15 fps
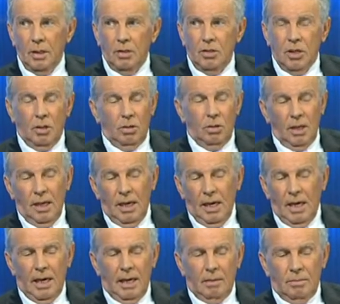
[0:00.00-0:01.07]
So,
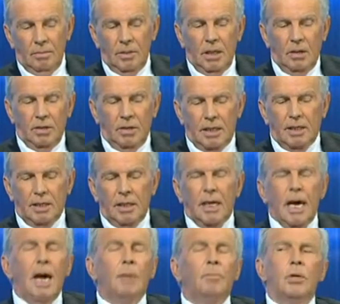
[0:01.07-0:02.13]
you
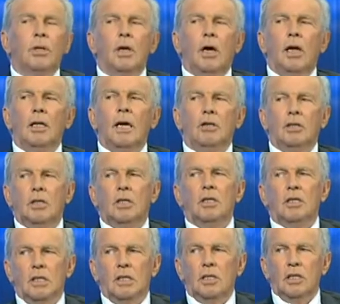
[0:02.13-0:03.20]
can't put it all down to
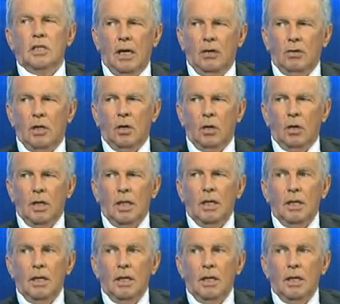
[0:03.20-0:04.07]
the disallowed goal.